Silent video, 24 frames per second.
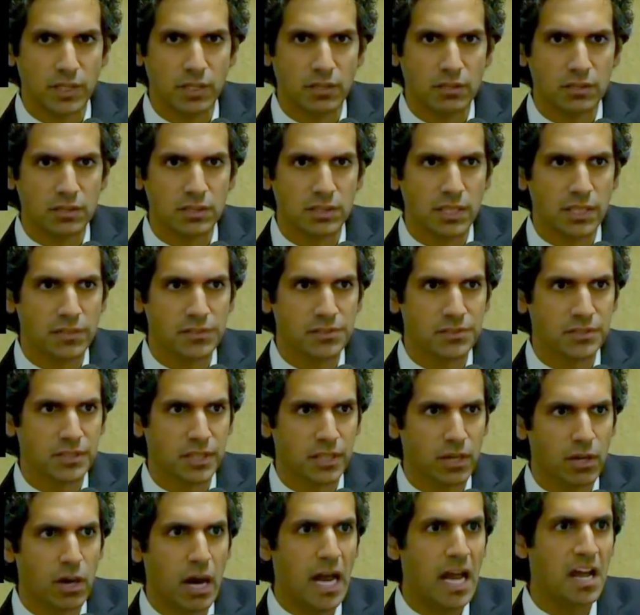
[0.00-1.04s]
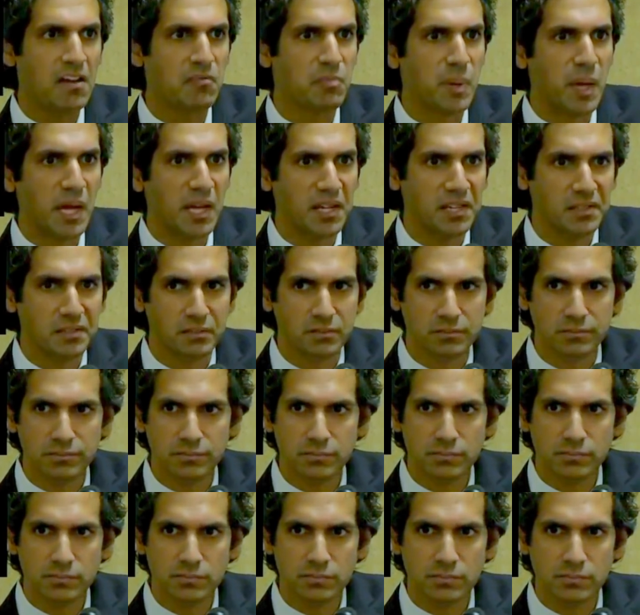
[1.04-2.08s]
You know, it's not just like, oh, I have pain.
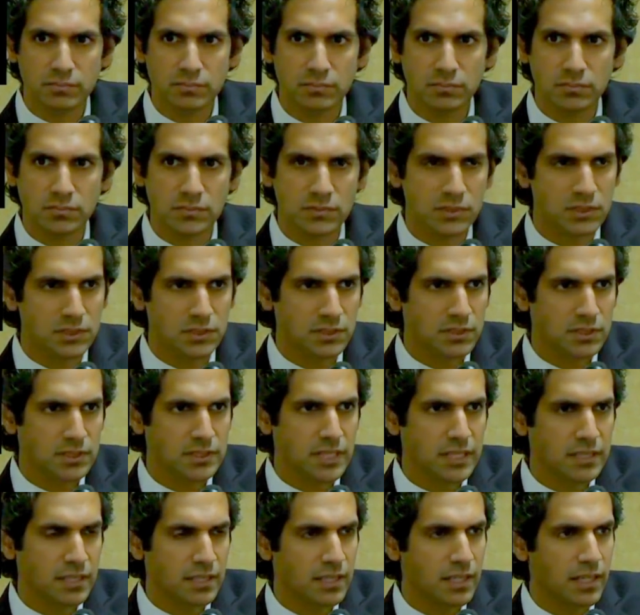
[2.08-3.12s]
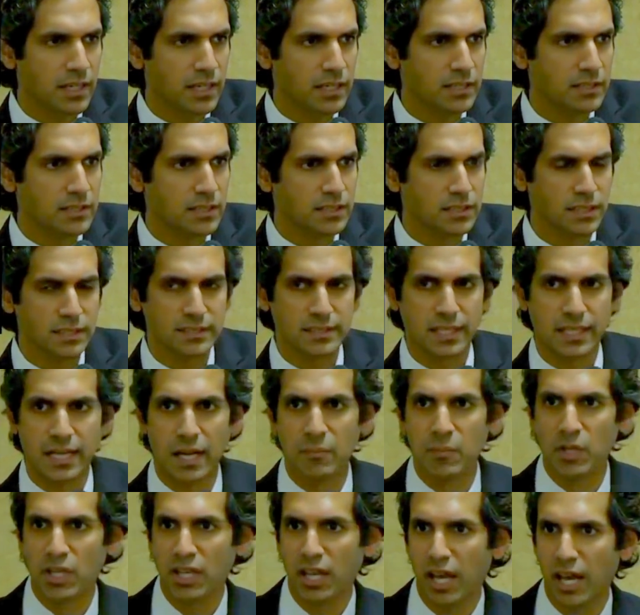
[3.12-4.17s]
It's not the case. That's like saying
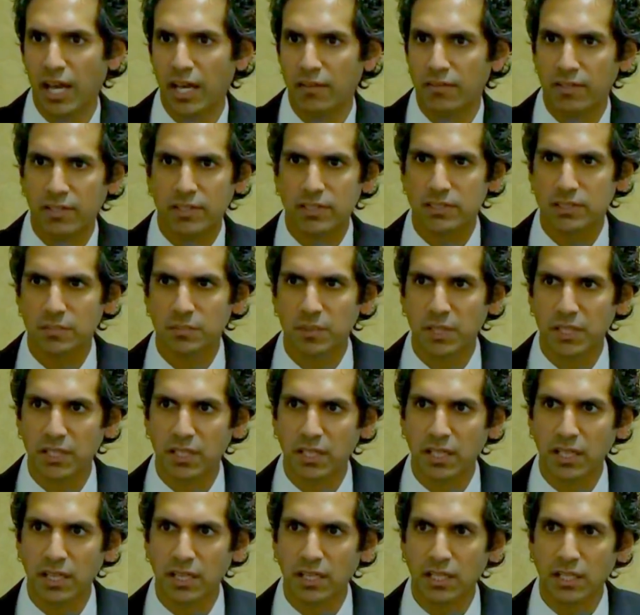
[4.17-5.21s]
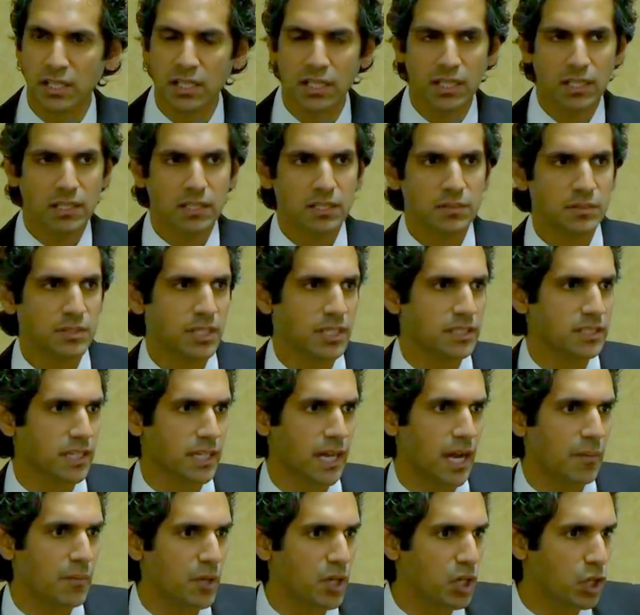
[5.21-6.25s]
I'm alive. That doesn't mean anything. It's just like
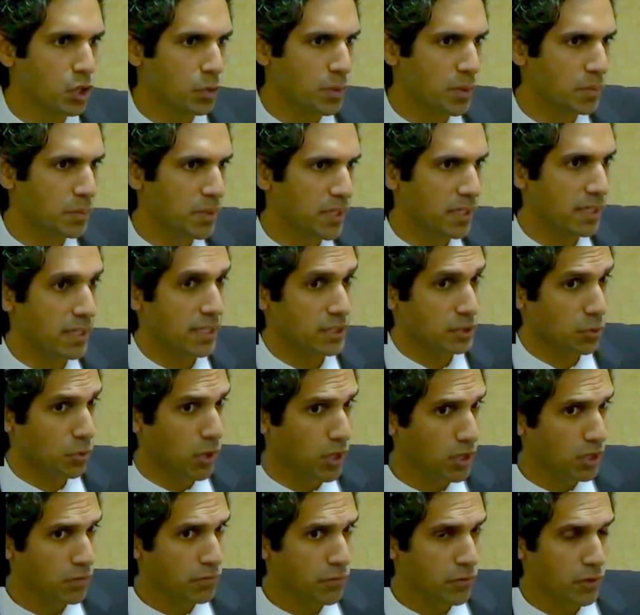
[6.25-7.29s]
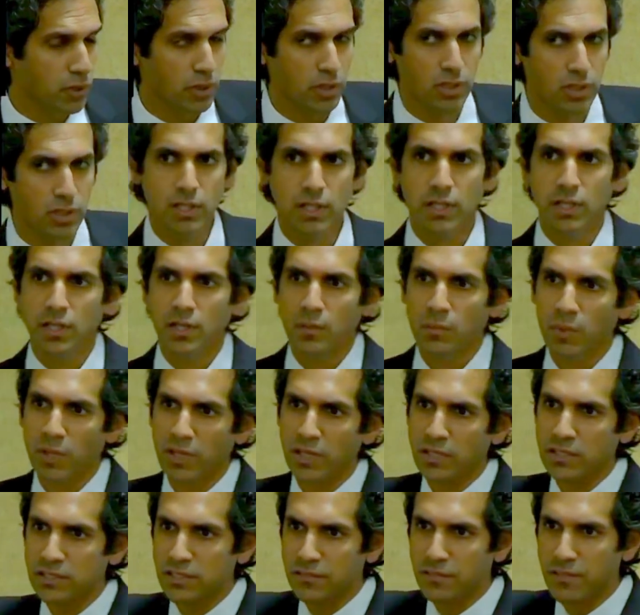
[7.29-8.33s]
saying I'm a human being. That's wonderful, but
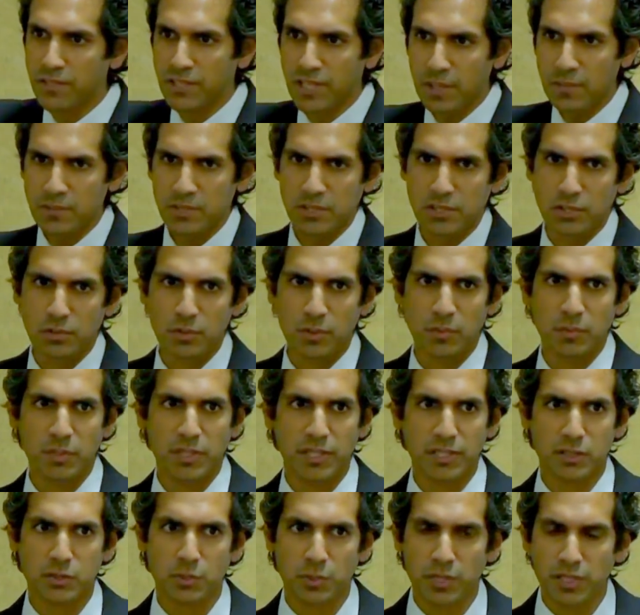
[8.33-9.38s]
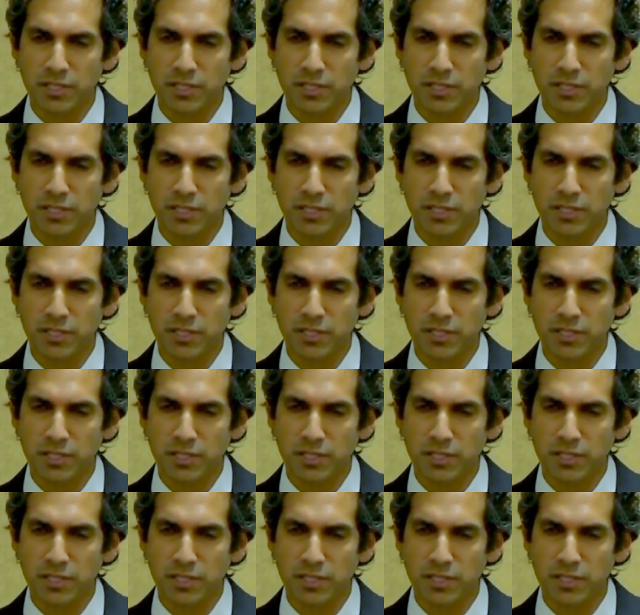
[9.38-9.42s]
there's different types of human beings.